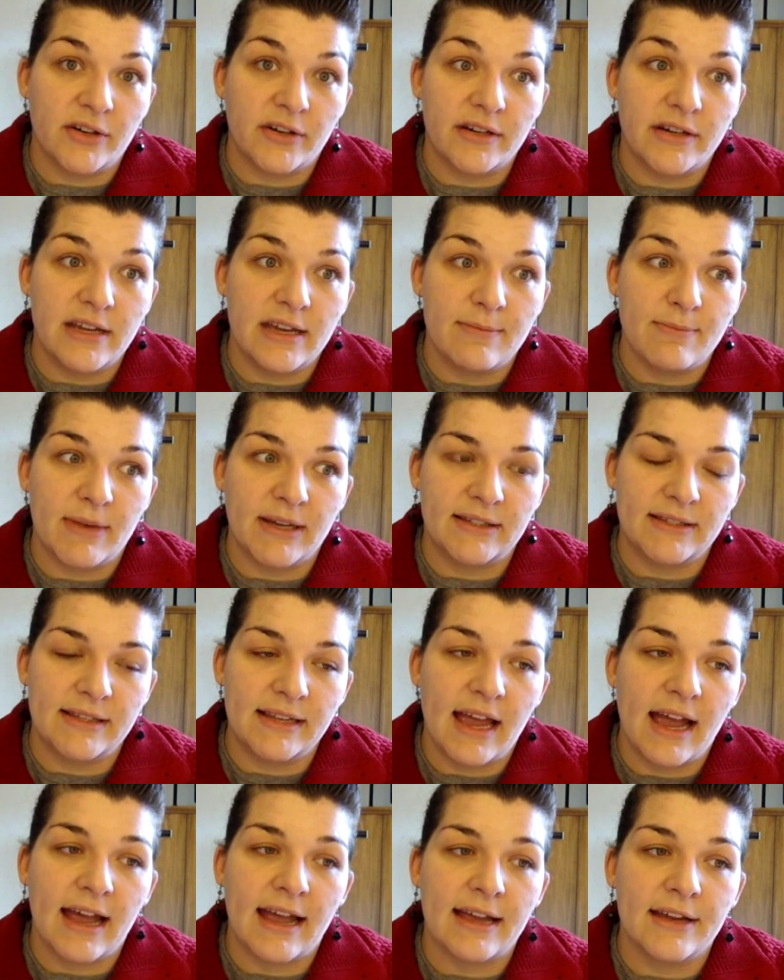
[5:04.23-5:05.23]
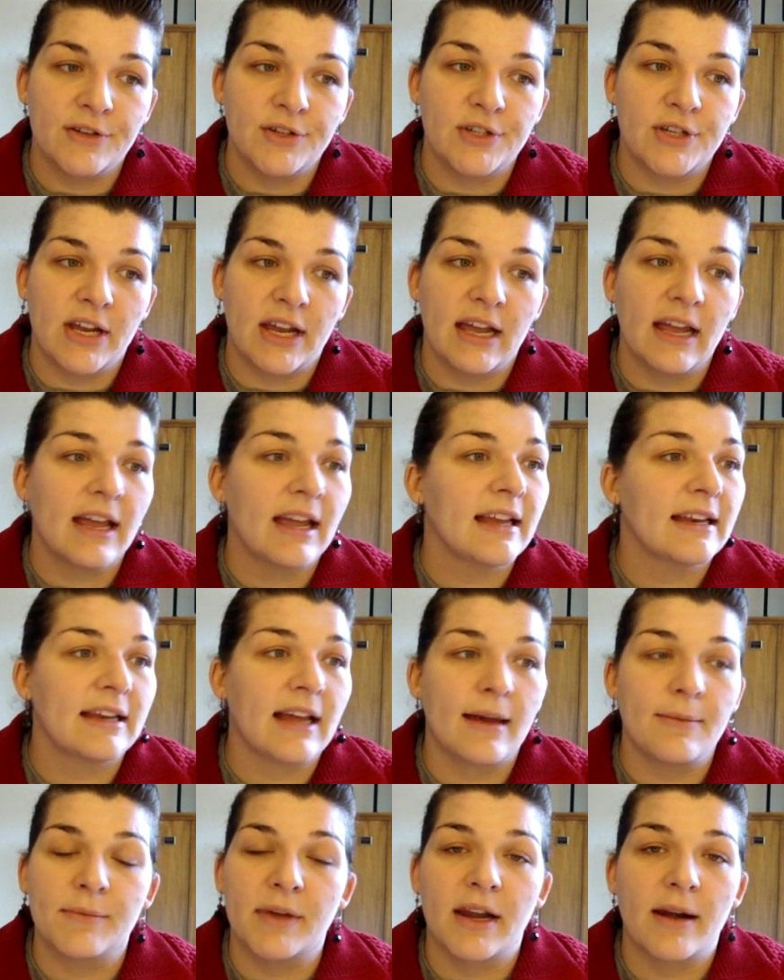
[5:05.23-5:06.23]
yarn in my stash,
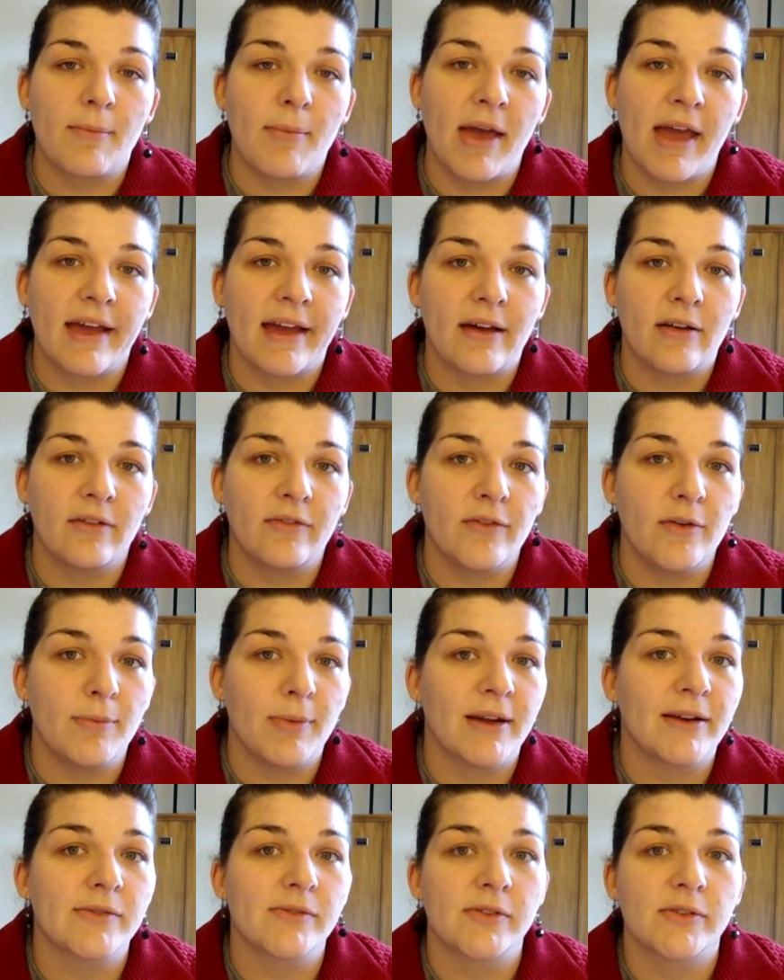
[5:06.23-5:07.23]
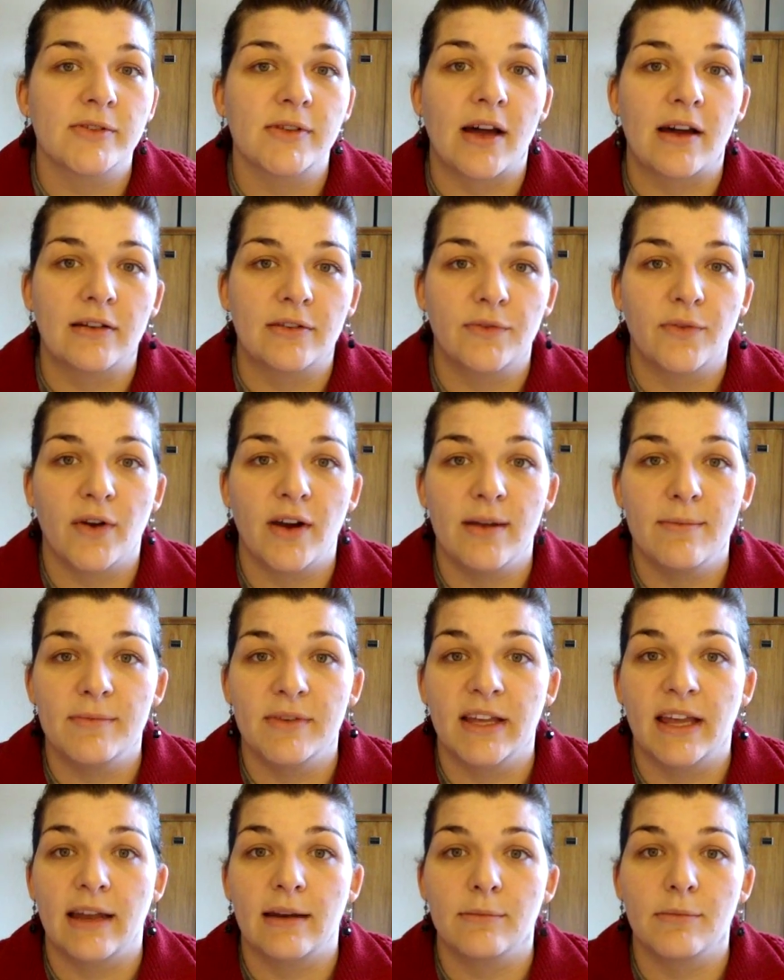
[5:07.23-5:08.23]
and I'm going to bang out a few pairs of socks for
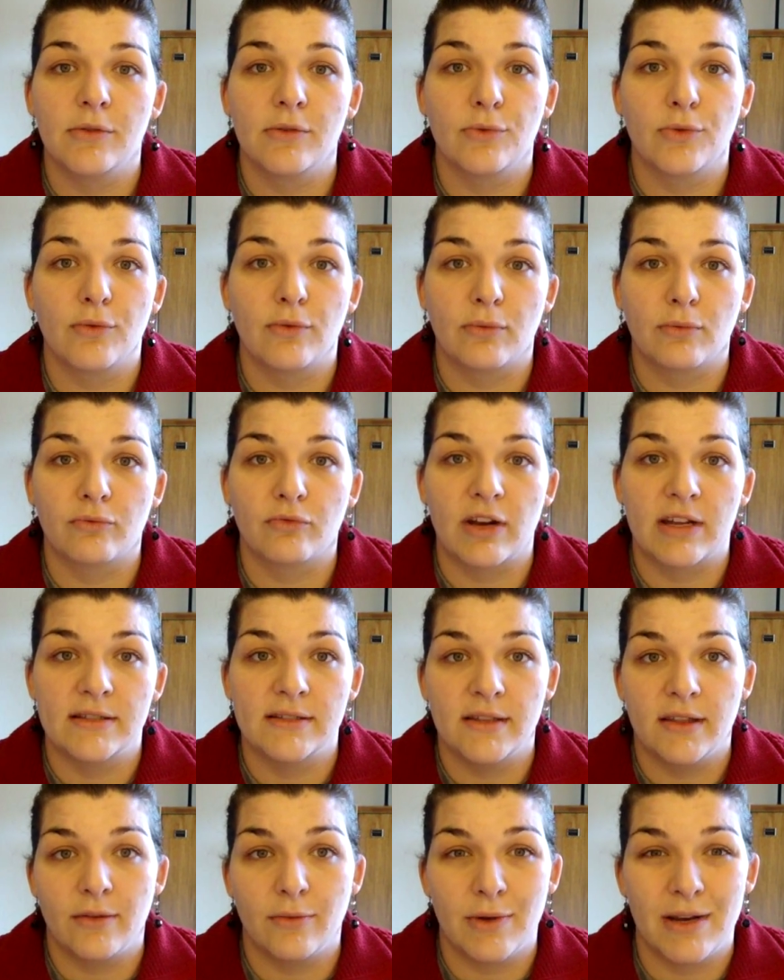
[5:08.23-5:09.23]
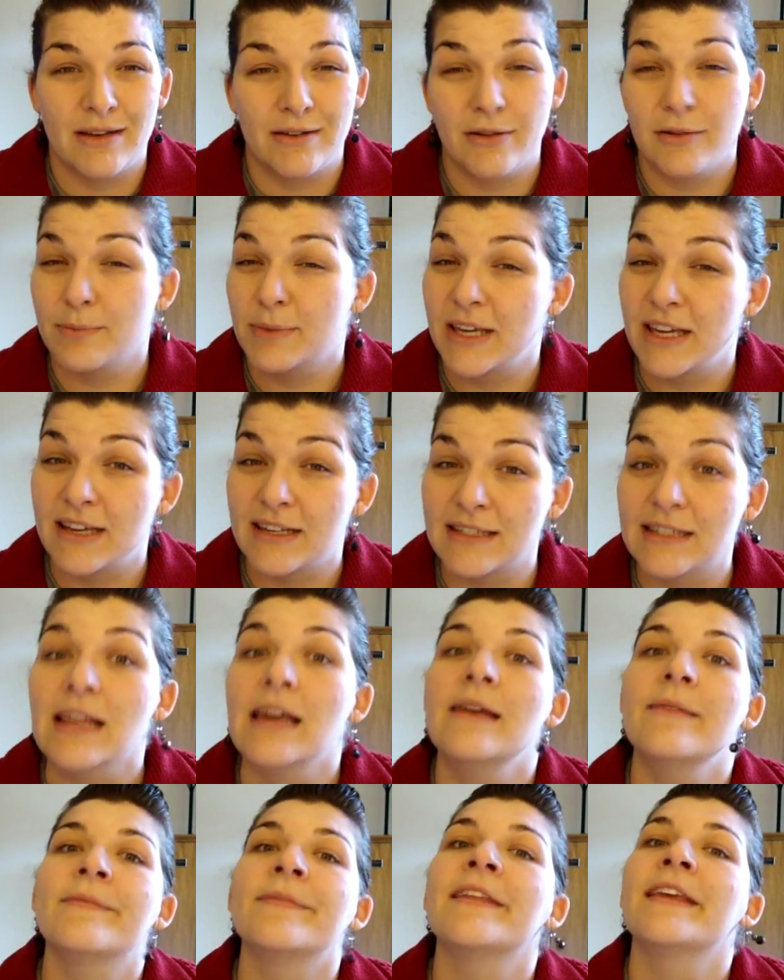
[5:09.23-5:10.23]
him to get him through the rest of the winter, because,
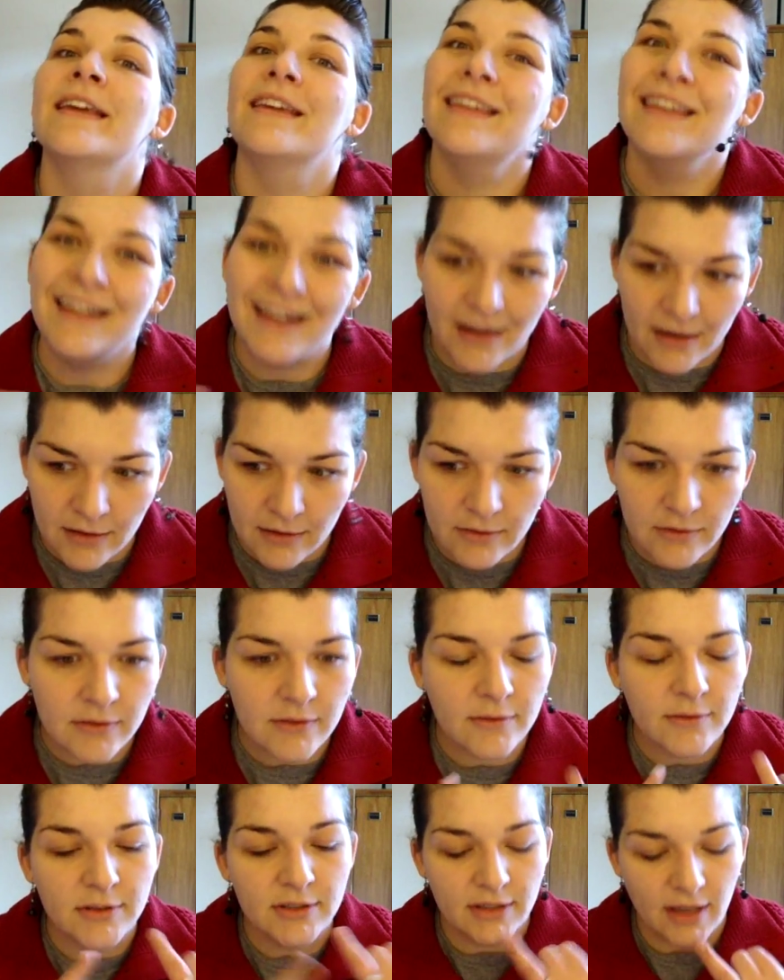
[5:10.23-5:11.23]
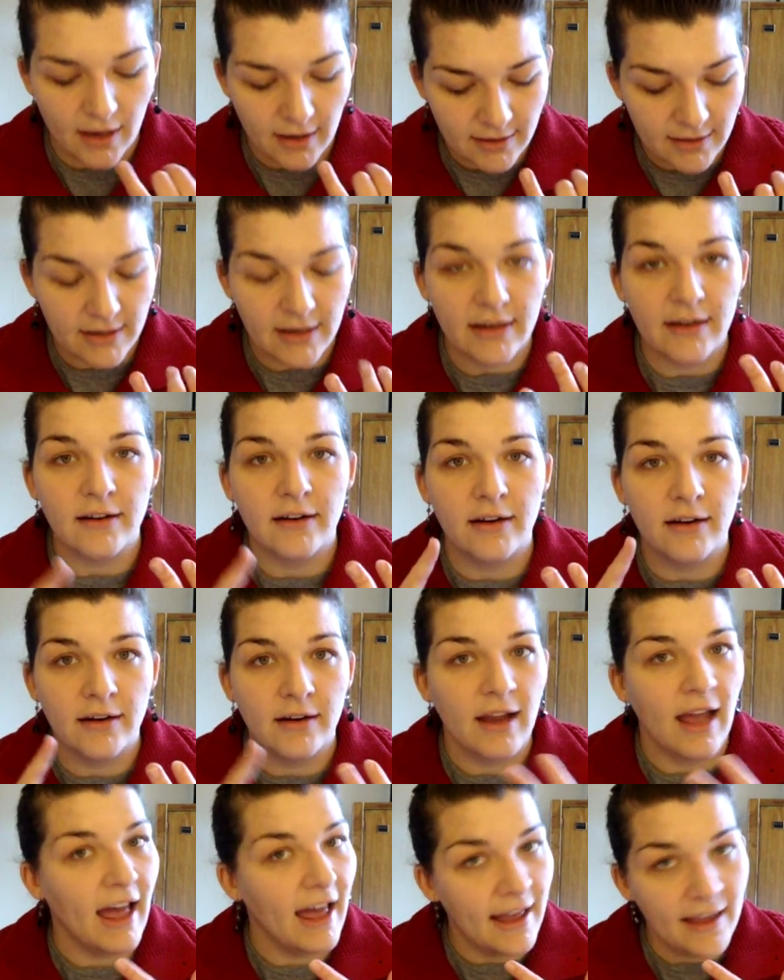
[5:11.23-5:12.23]
you know, sock
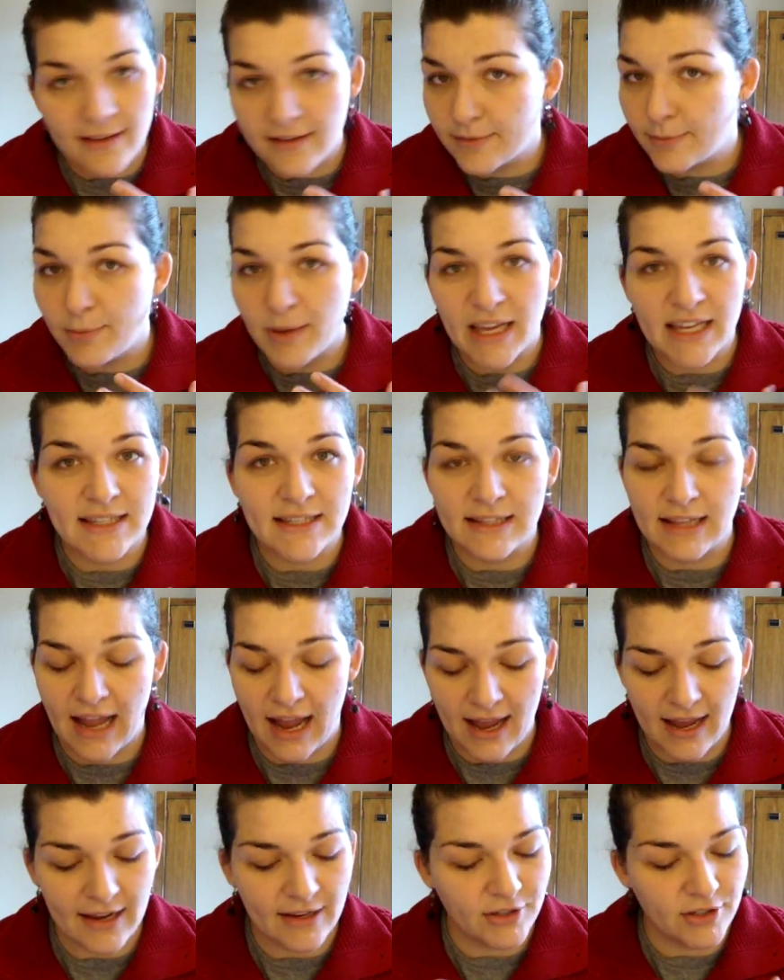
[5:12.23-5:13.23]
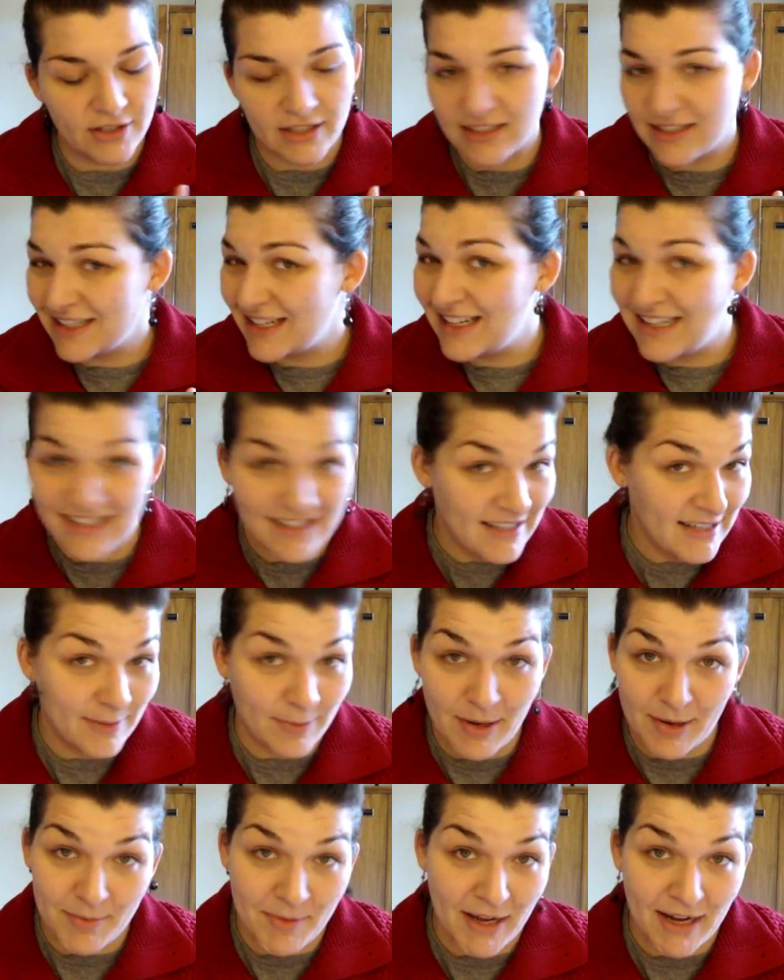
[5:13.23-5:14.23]
knitter, has big stash, doesn't need to
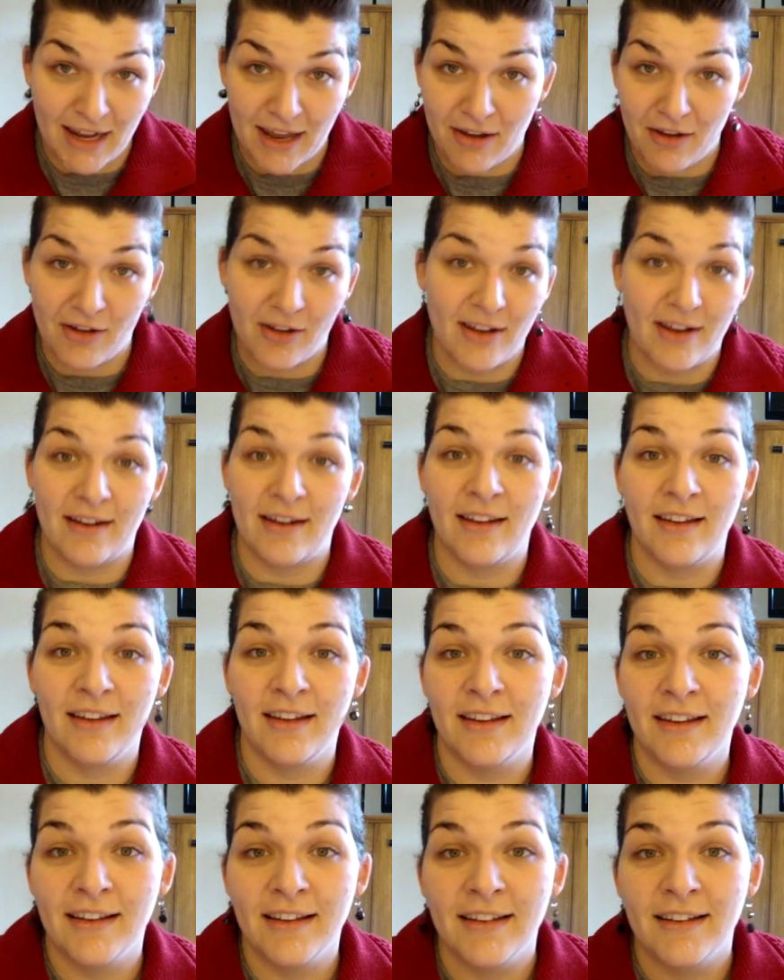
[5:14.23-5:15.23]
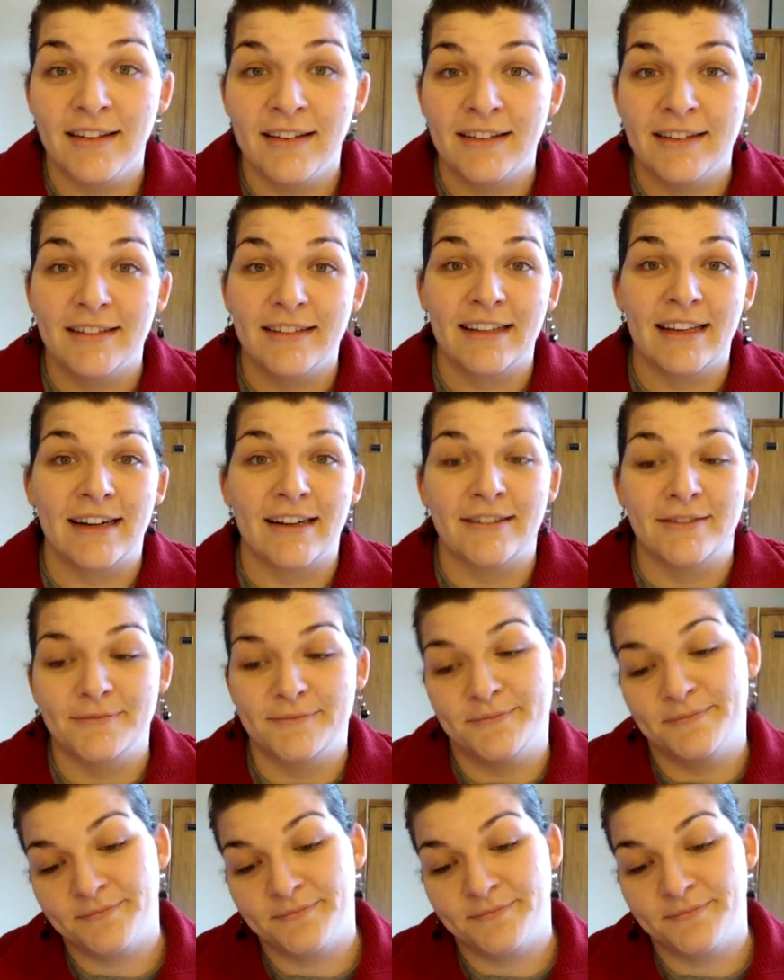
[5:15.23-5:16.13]
spend money on, you know,